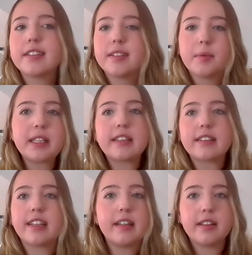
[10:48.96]
not something
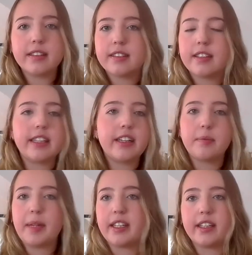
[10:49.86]
that's going to sit there
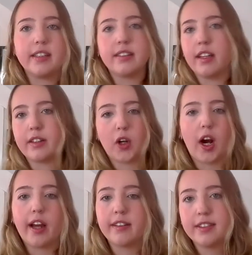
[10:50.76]
and make kids like
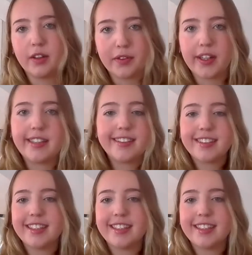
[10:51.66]
cry over it.